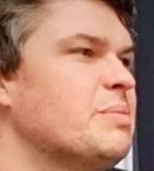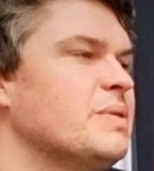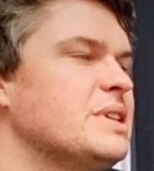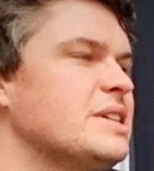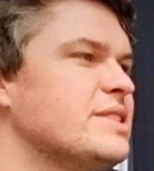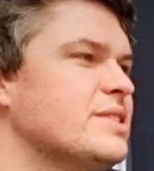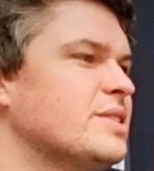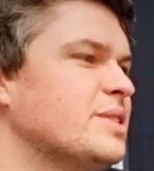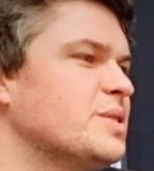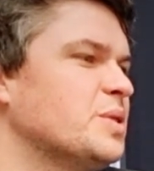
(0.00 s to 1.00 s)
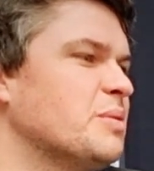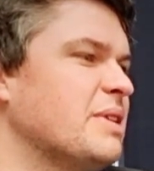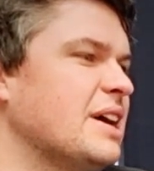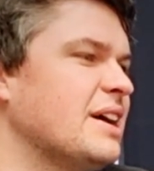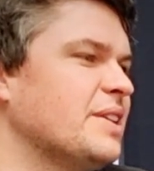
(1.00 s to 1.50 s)
I was actually just going to talk
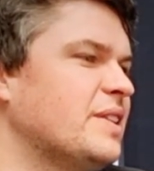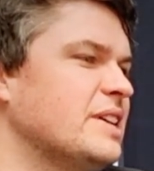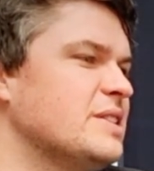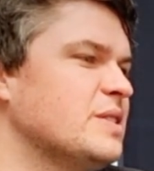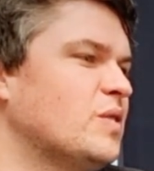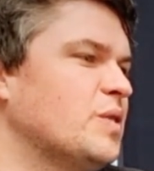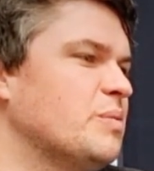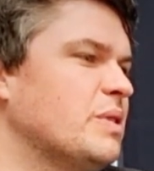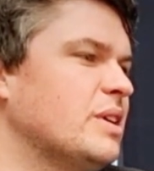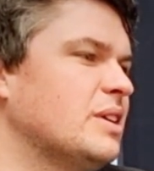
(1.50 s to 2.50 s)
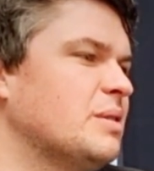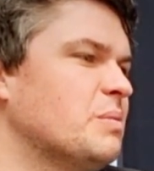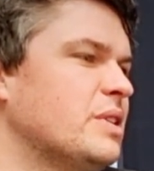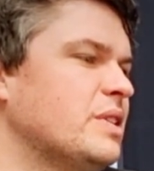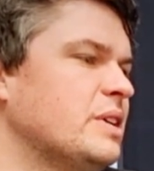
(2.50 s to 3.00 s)
about how to create software, but I'm
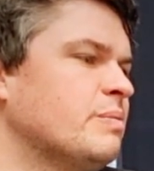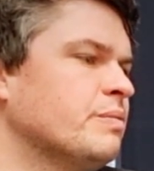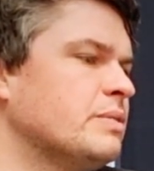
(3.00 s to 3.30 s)
wondering